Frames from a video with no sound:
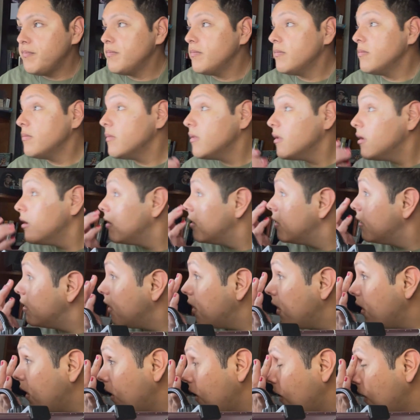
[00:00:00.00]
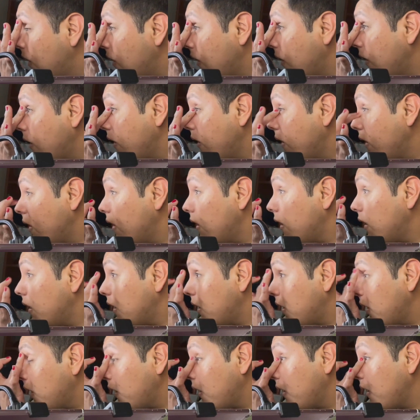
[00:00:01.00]

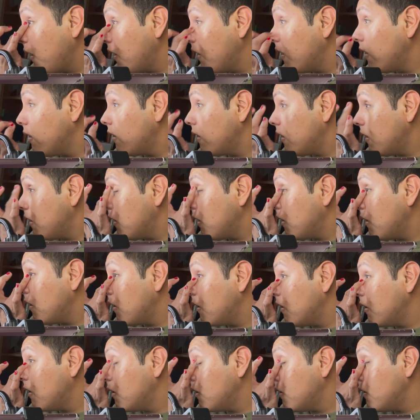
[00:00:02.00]
[no speech]